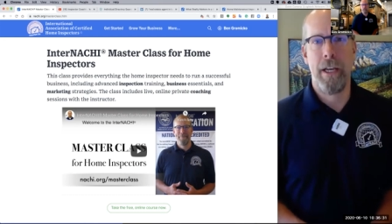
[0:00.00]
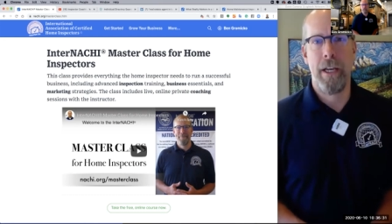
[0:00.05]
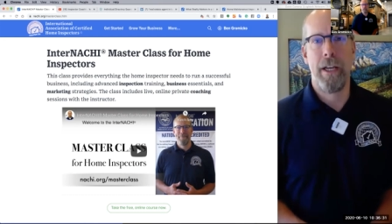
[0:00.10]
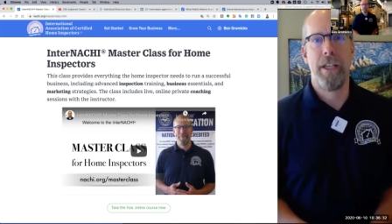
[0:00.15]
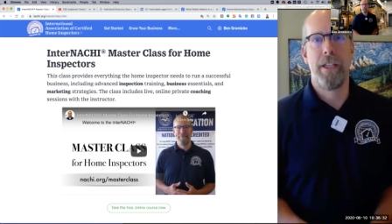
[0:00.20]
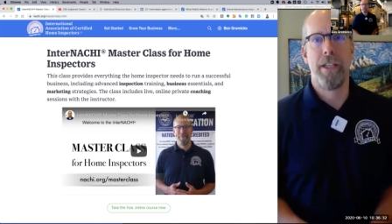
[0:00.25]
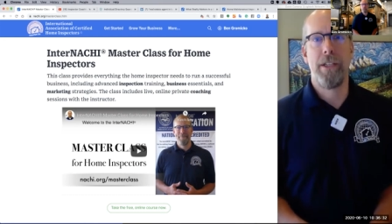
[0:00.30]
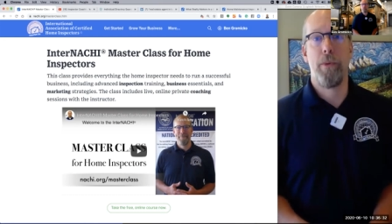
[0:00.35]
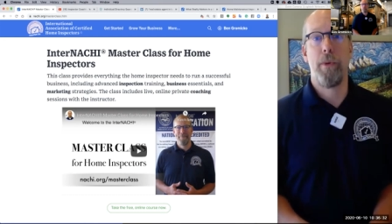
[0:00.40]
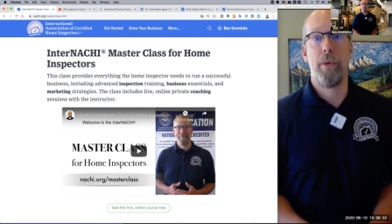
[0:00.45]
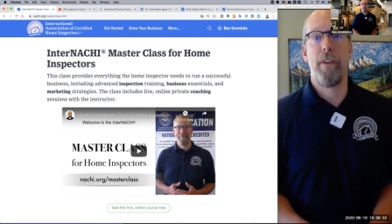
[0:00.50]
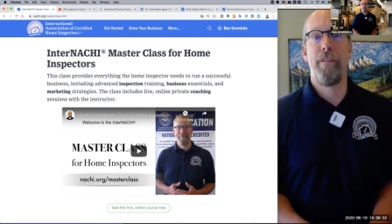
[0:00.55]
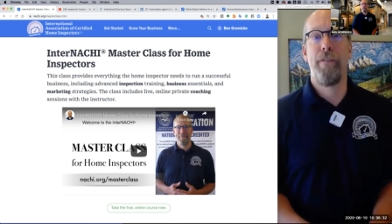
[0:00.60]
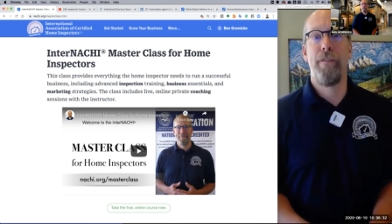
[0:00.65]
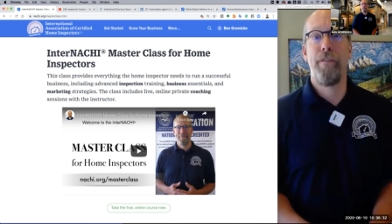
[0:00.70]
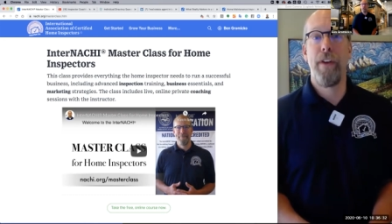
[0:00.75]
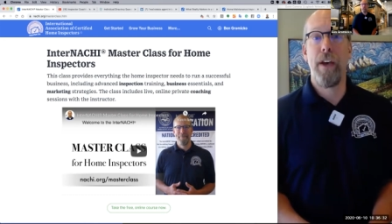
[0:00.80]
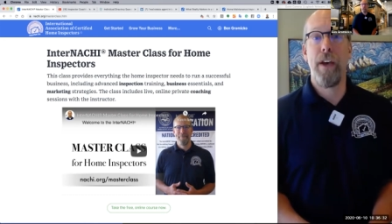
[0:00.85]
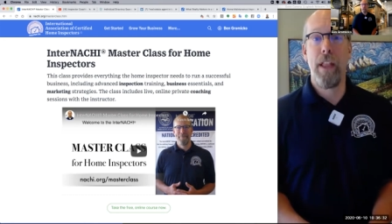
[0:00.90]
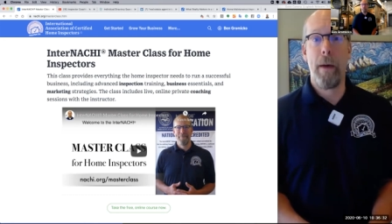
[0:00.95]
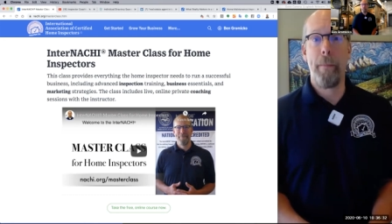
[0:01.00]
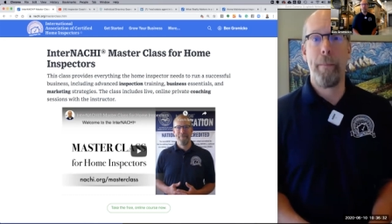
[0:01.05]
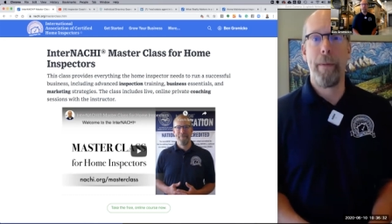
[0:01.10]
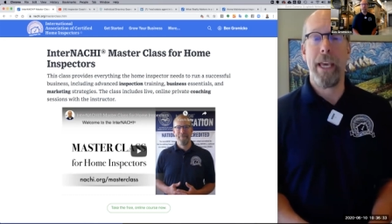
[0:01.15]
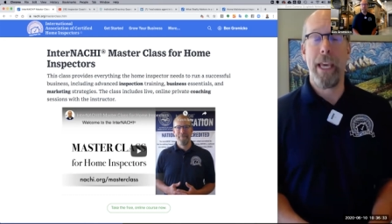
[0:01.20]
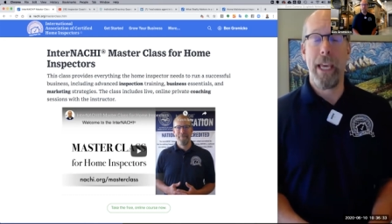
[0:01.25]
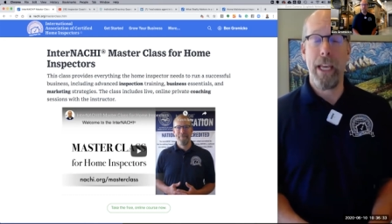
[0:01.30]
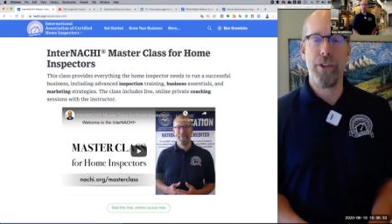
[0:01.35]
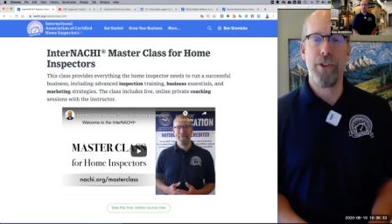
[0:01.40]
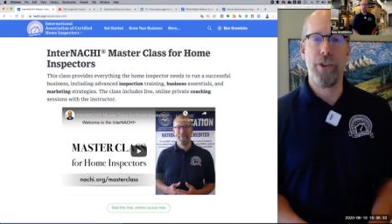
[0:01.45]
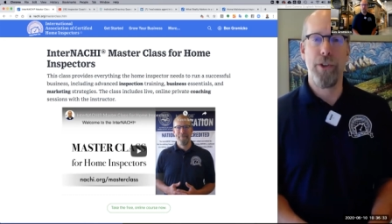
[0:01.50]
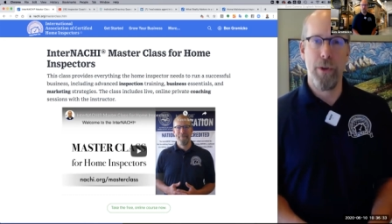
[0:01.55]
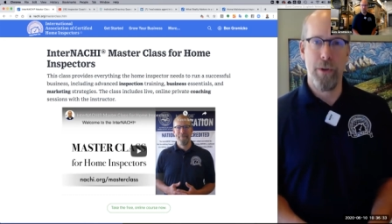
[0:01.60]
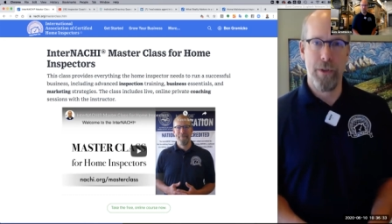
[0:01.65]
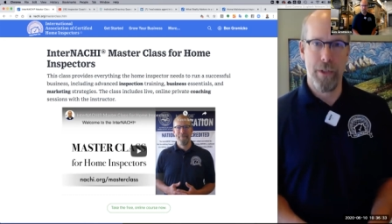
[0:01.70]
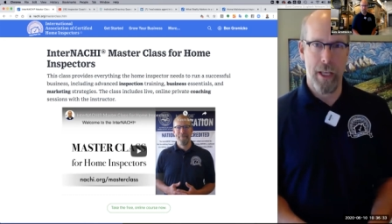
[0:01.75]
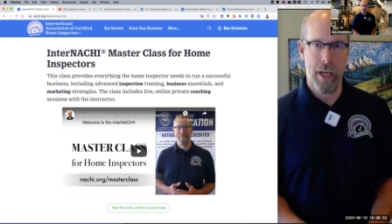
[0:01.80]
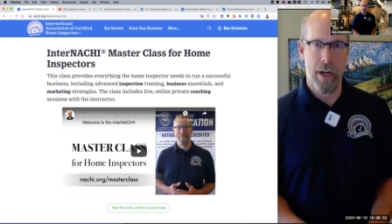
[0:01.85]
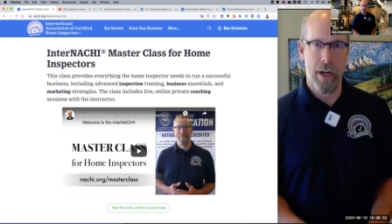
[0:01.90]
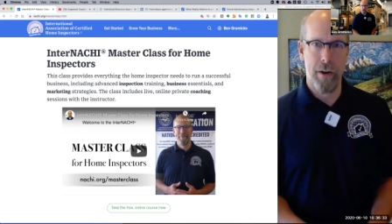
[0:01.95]
So we fill up each
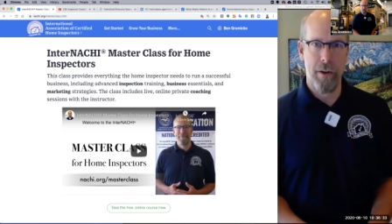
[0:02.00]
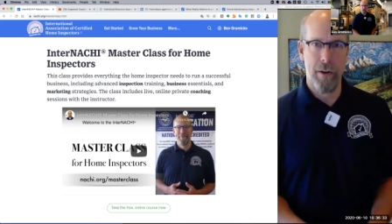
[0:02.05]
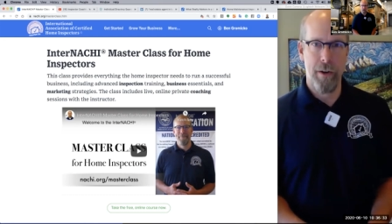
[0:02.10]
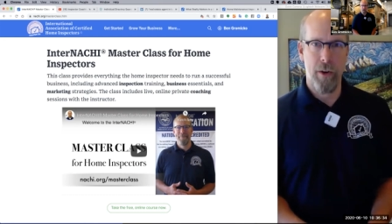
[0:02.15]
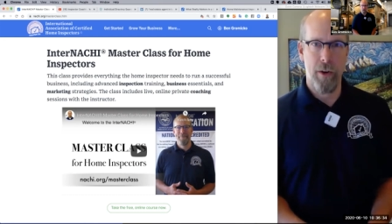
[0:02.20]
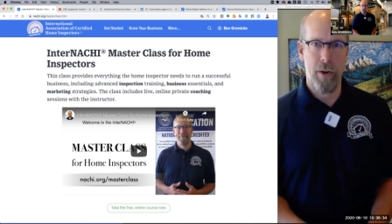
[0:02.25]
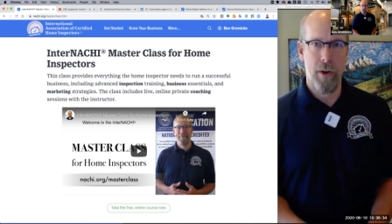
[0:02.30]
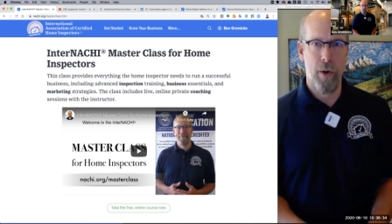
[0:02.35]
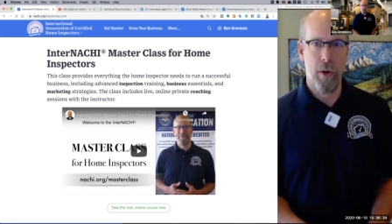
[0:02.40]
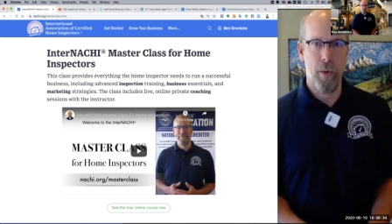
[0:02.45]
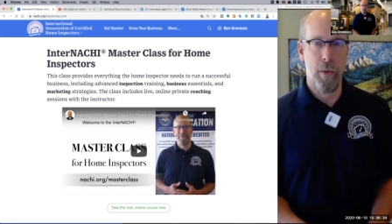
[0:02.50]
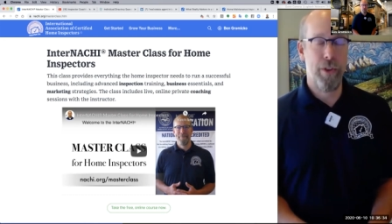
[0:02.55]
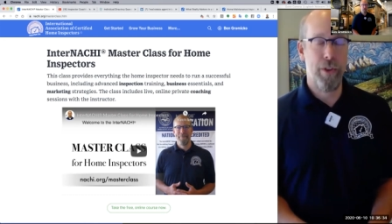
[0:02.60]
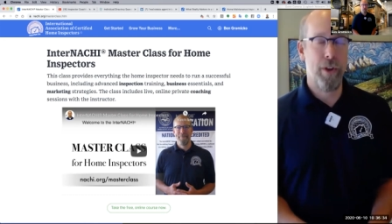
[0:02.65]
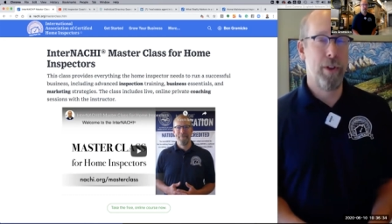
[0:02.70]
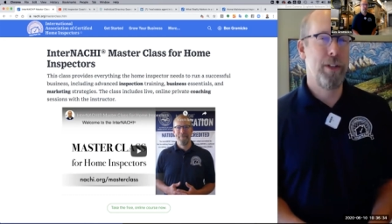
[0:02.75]
newsletter with only